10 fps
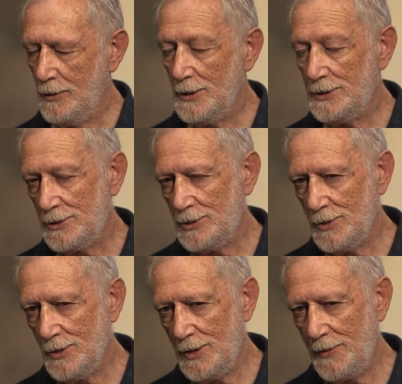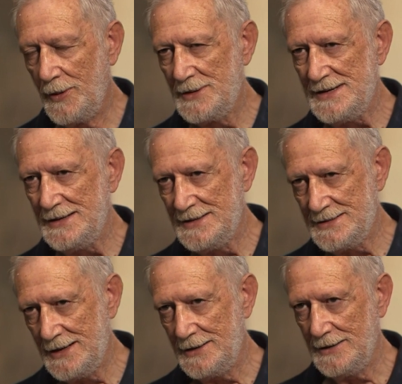wanted to represent a
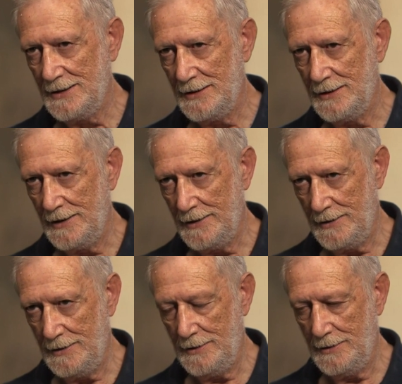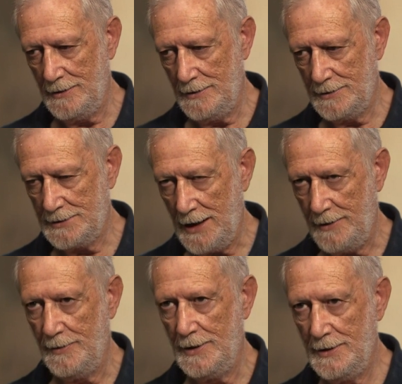certain
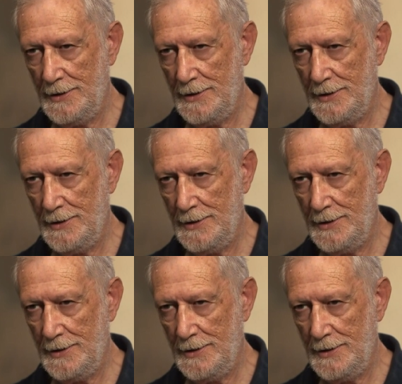time,